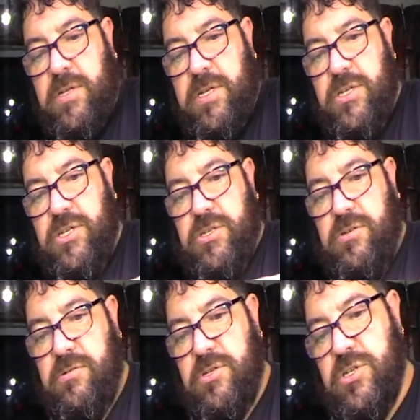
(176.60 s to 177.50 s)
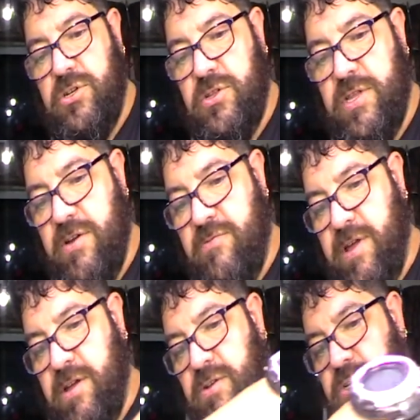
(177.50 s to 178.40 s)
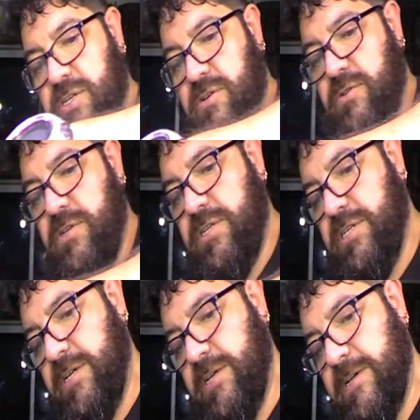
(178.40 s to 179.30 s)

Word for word: Let's turn that around so that uh,